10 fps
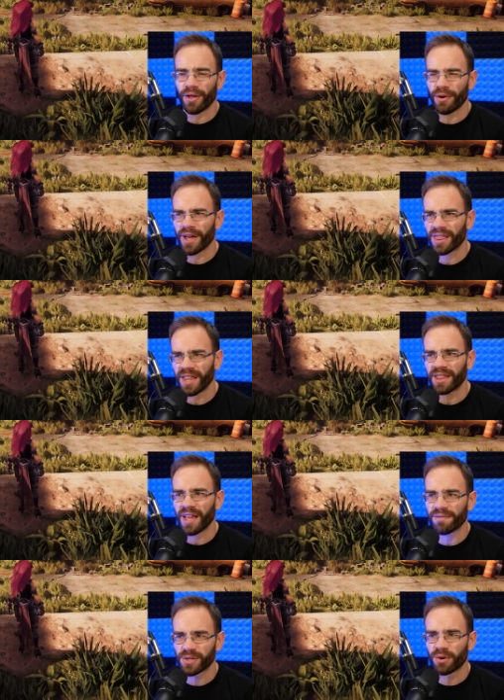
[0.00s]
although I think
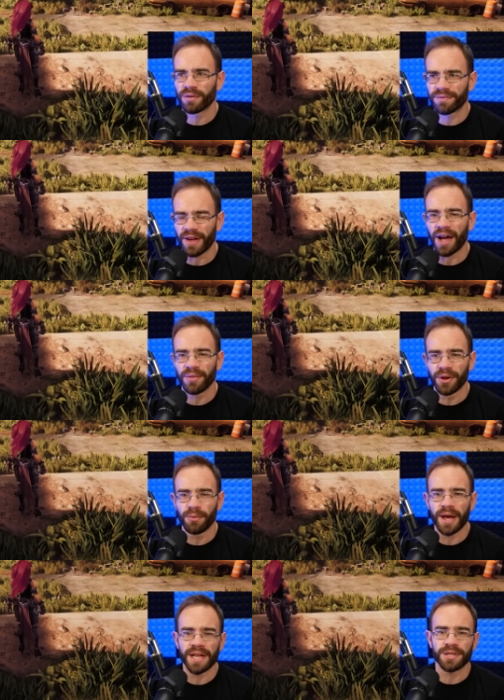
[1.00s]
they've sort of found their
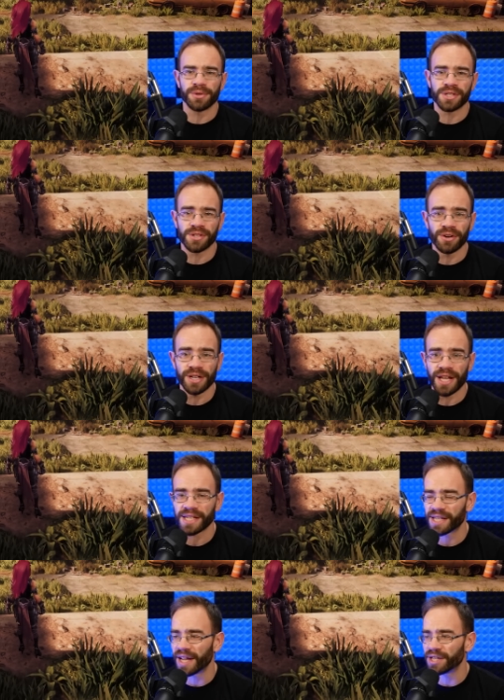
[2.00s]
way to a certain
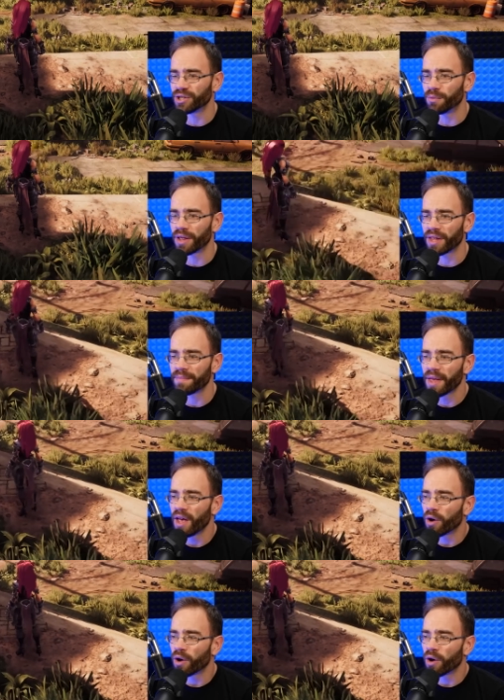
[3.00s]
destination with it.